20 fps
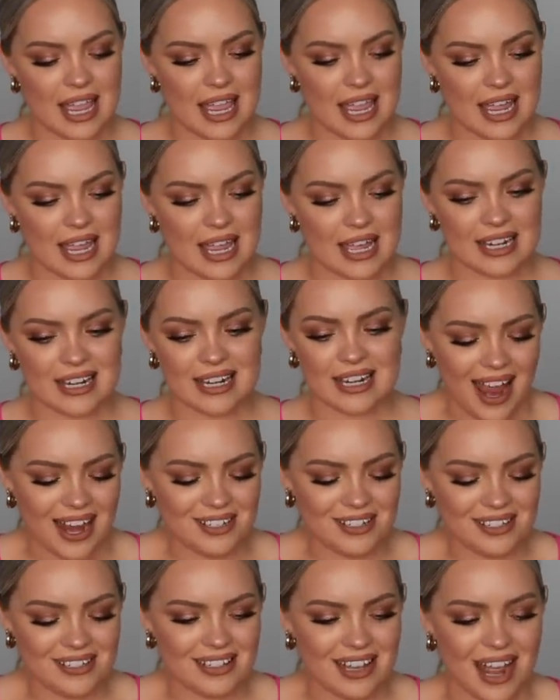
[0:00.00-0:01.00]
And I
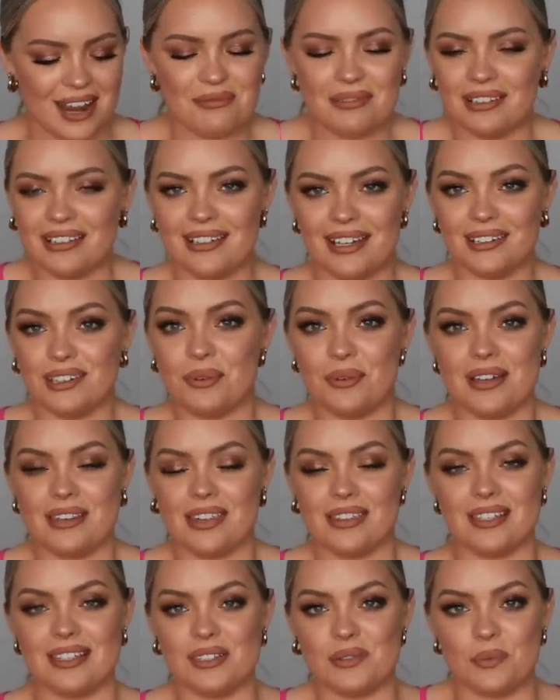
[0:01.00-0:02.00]
just, I really like the way
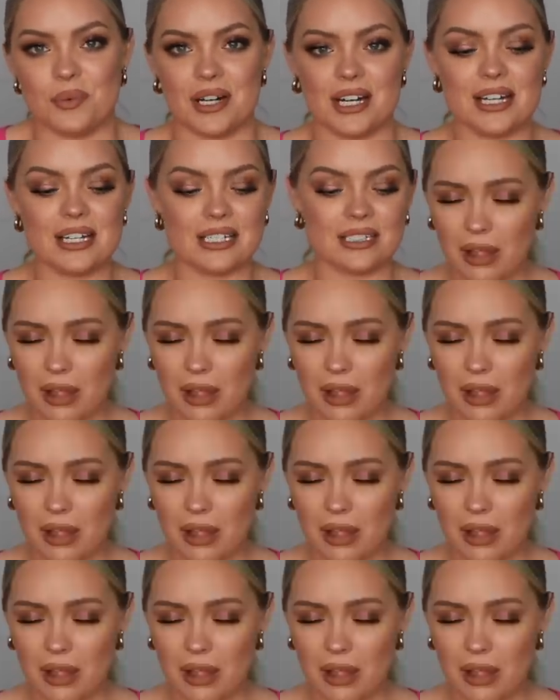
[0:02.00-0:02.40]
that these work.